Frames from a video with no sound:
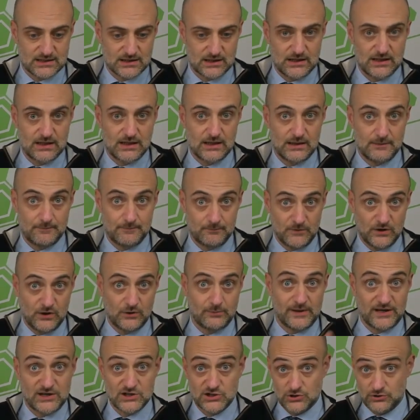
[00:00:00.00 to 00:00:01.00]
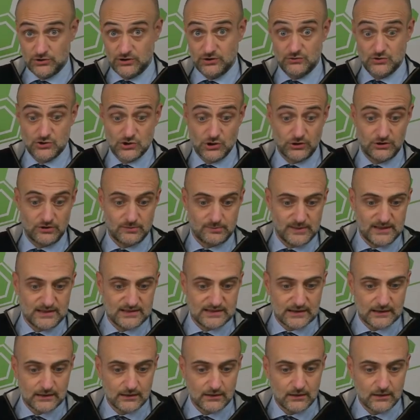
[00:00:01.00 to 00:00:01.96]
Make sure you join the beta.